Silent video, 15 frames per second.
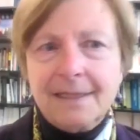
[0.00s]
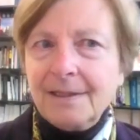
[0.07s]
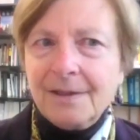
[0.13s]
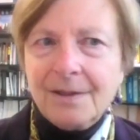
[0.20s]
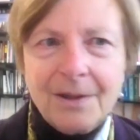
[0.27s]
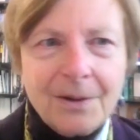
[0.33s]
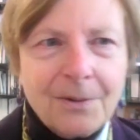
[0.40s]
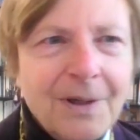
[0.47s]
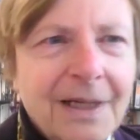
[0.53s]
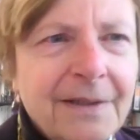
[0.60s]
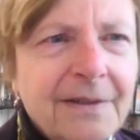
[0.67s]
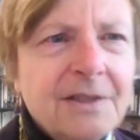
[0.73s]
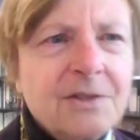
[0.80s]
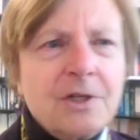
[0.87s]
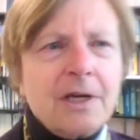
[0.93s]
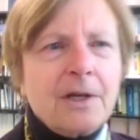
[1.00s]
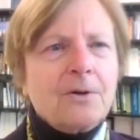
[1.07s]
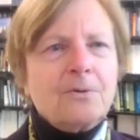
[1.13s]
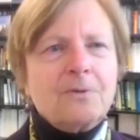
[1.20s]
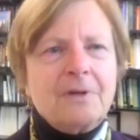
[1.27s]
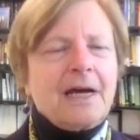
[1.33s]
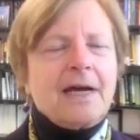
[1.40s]
the
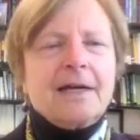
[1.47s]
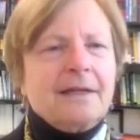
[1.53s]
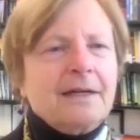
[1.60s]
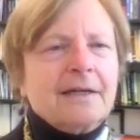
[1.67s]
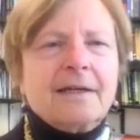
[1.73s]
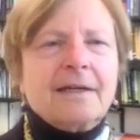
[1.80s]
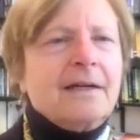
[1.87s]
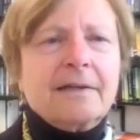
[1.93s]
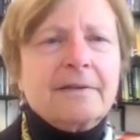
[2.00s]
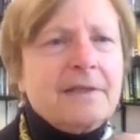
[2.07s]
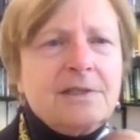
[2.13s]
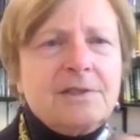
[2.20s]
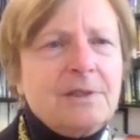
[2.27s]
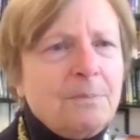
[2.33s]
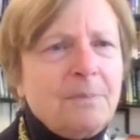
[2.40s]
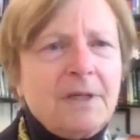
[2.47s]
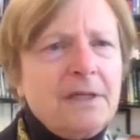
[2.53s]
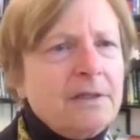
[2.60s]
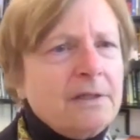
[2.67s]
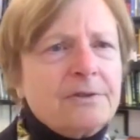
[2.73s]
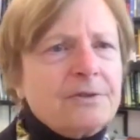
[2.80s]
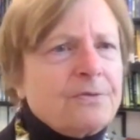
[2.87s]
shadow docket on these
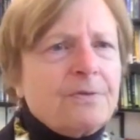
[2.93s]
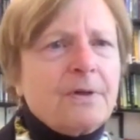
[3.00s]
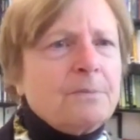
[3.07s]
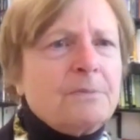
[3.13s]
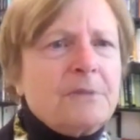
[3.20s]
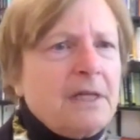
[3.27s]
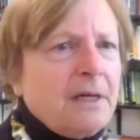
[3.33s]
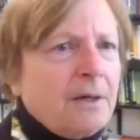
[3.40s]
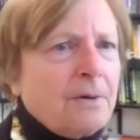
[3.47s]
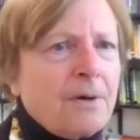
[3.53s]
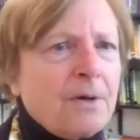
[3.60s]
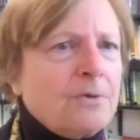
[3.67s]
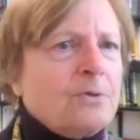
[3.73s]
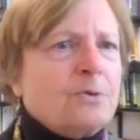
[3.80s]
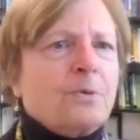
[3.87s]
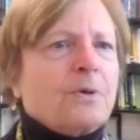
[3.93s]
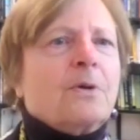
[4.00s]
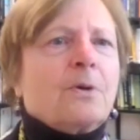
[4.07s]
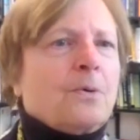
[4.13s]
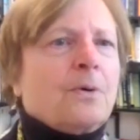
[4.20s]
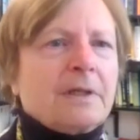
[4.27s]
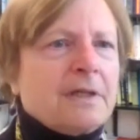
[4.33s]
appeals from TROs where the
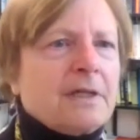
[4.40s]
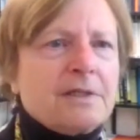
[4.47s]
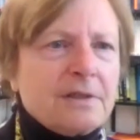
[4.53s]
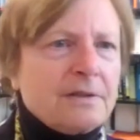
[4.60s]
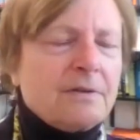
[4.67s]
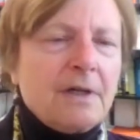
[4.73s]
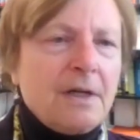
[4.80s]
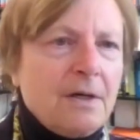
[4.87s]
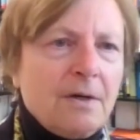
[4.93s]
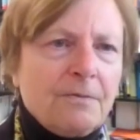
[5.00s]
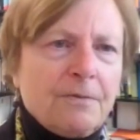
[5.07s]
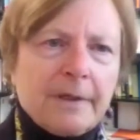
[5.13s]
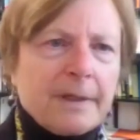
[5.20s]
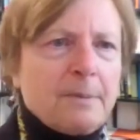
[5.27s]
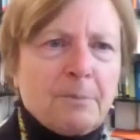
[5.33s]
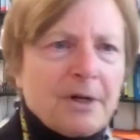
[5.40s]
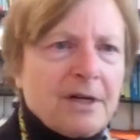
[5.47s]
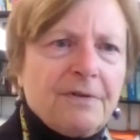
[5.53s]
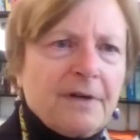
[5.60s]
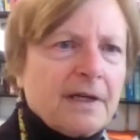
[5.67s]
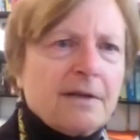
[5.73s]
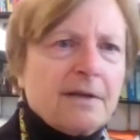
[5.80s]
court doesn't fully
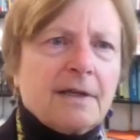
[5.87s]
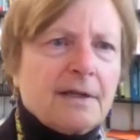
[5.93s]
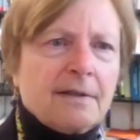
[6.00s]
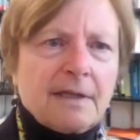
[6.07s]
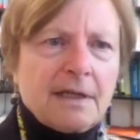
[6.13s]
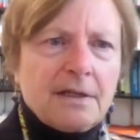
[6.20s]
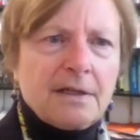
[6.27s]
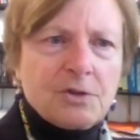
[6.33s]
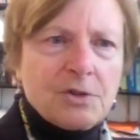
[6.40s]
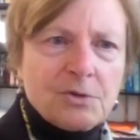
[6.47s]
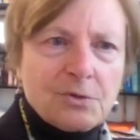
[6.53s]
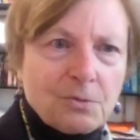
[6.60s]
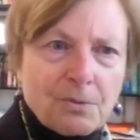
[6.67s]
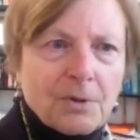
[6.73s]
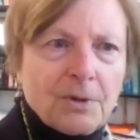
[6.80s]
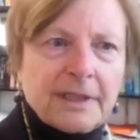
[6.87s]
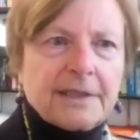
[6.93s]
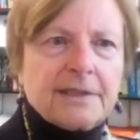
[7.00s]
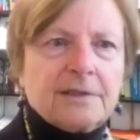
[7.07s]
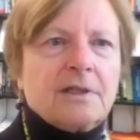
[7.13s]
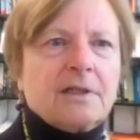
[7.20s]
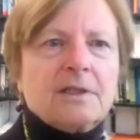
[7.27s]
brief anything and then issues
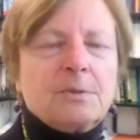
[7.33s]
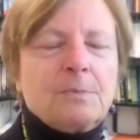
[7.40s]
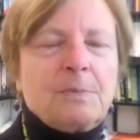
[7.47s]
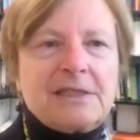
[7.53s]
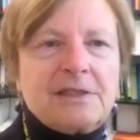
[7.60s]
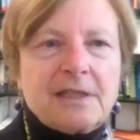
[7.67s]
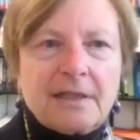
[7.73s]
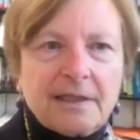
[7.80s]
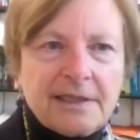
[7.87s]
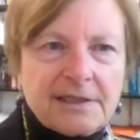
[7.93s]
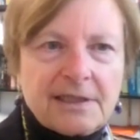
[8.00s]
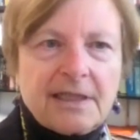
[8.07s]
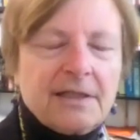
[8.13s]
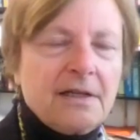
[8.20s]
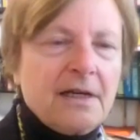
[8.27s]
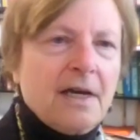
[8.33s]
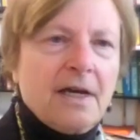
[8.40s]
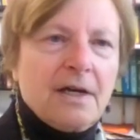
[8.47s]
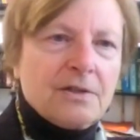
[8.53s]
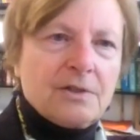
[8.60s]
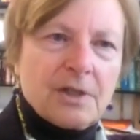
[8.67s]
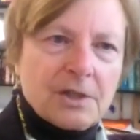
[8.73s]
rulings and has basically said
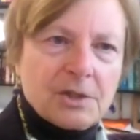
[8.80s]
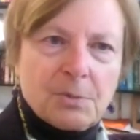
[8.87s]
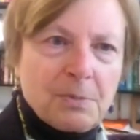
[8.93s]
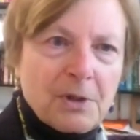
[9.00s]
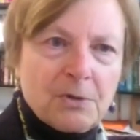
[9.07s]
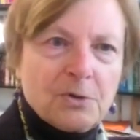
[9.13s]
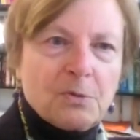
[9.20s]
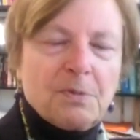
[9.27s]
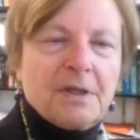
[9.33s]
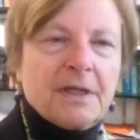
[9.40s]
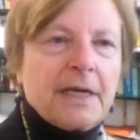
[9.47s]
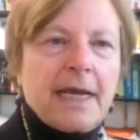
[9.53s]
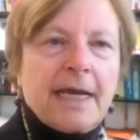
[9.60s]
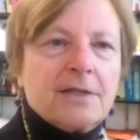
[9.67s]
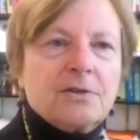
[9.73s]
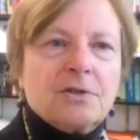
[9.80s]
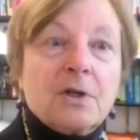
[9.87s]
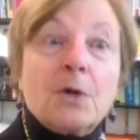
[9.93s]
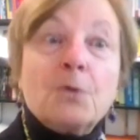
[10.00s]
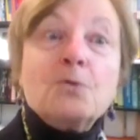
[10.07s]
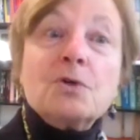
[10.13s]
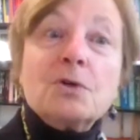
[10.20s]
Judge Bozeman has
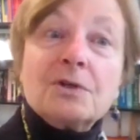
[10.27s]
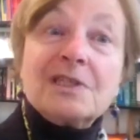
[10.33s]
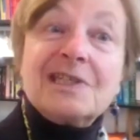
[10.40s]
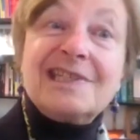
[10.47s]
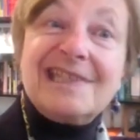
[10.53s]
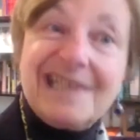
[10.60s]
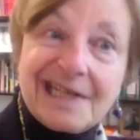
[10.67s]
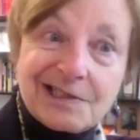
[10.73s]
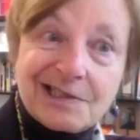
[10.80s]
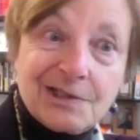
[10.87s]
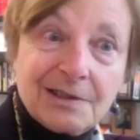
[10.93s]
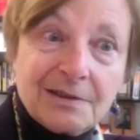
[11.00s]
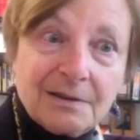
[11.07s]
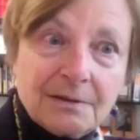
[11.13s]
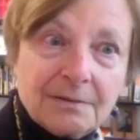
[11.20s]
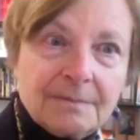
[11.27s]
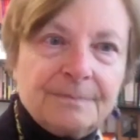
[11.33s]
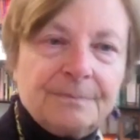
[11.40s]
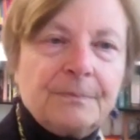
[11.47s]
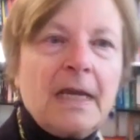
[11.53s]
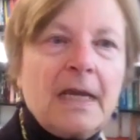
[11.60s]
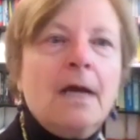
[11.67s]
no jurisdiction
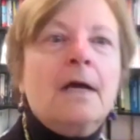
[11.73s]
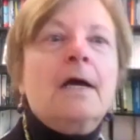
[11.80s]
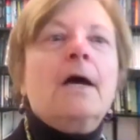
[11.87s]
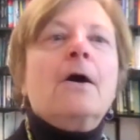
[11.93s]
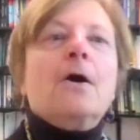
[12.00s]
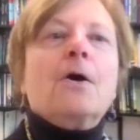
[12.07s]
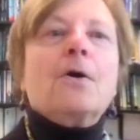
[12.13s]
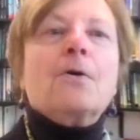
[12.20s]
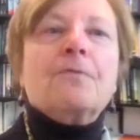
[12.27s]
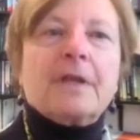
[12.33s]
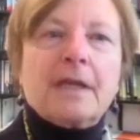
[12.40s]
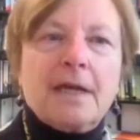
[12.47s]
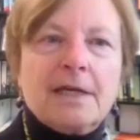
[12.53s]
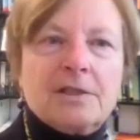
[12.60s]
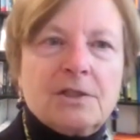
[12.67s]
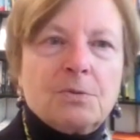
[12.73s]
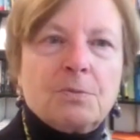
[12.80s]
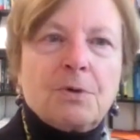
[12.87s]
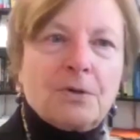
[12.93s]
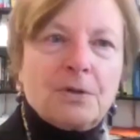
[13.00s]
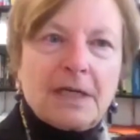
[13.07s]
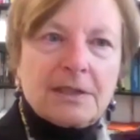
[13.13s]
over the cases
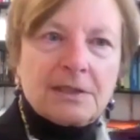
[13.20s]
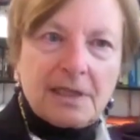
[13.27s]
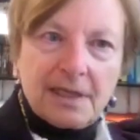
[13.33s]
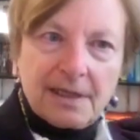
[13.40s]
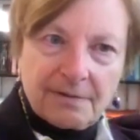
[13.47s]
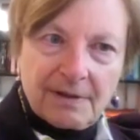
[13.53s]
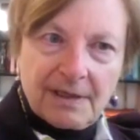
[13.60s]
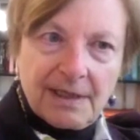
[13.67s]
protesting